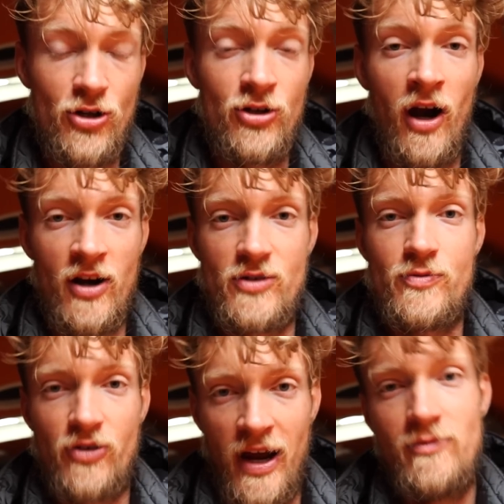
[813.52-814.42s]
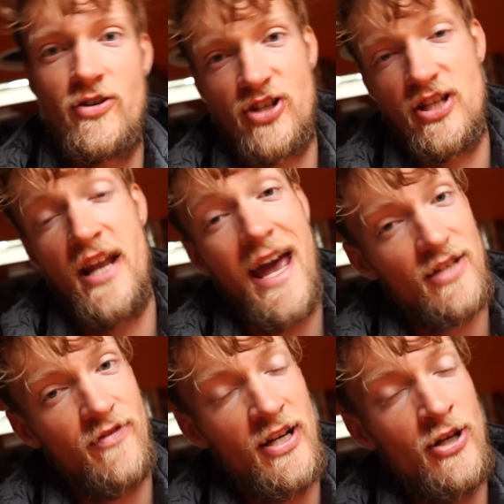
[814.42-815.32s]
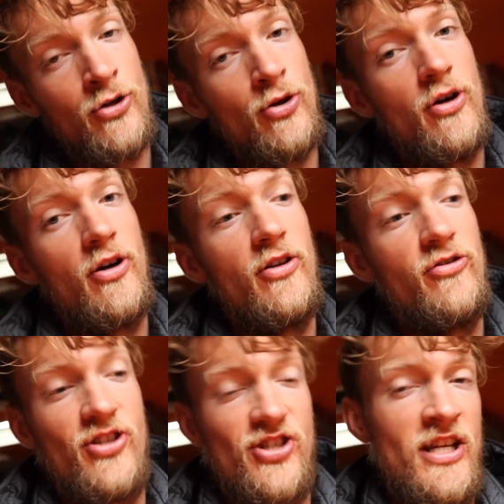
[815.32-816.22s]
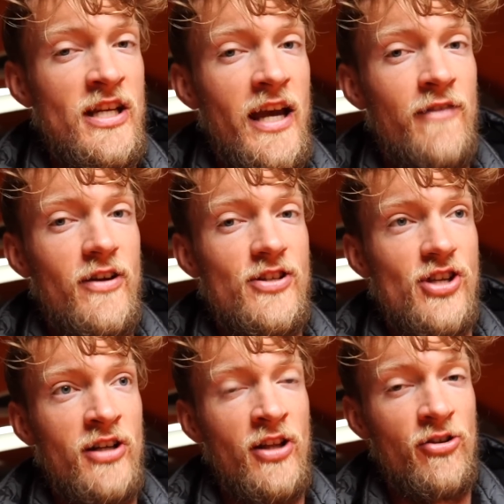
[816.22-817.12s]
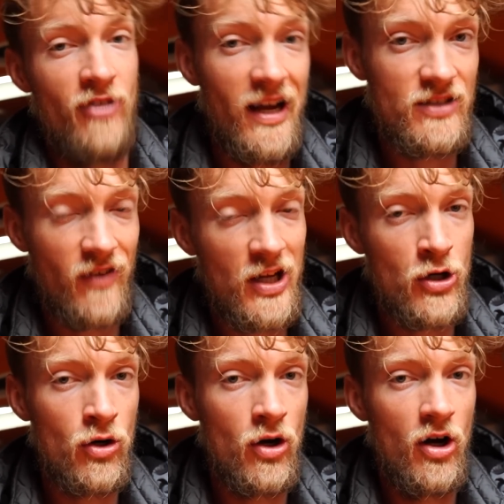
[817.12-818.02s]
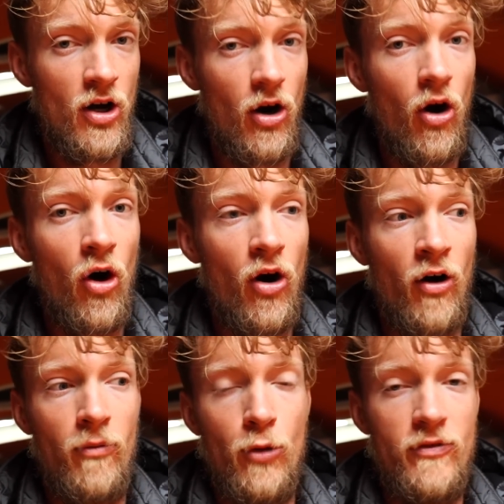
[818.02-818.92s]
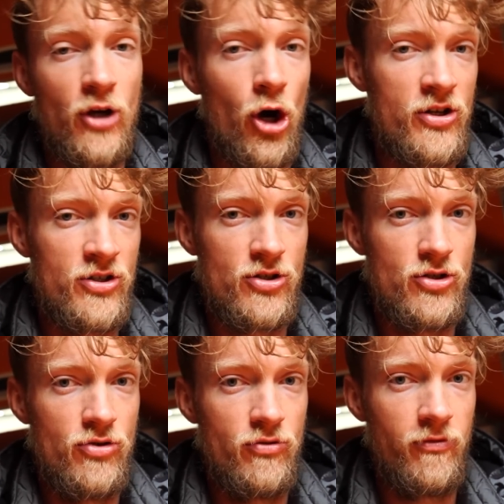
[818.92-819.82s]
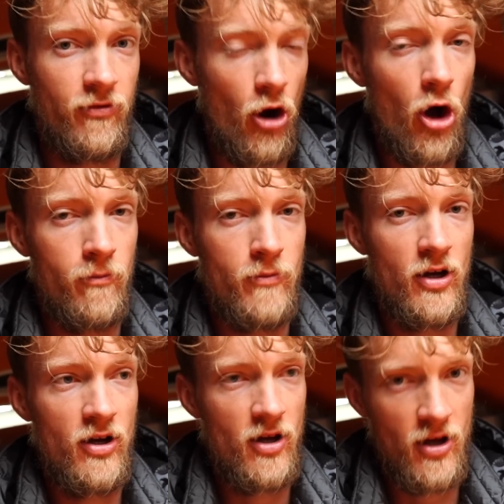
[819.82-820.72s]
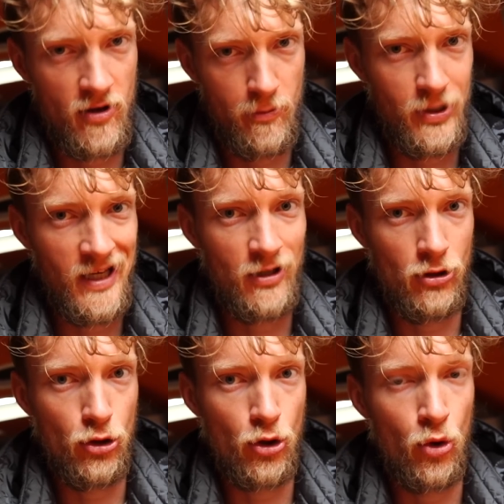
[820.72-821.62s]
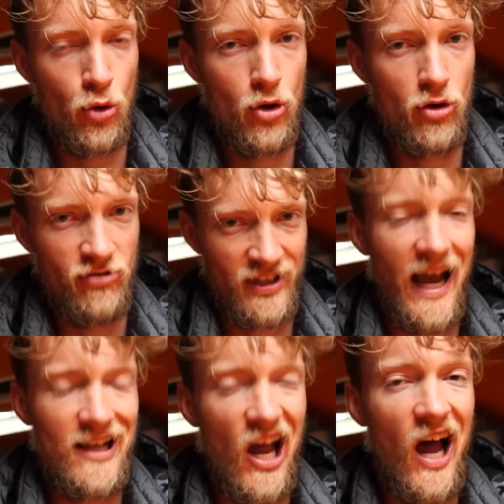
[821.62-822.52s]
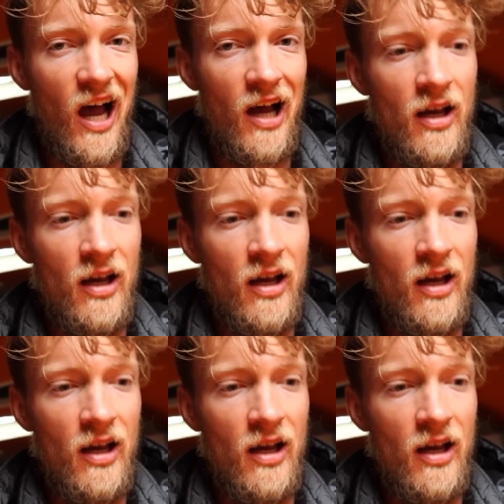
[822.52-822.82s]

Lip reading: sure you are subscribed to see the next video to see if it's another race video or moving on from Piediluco Regatta.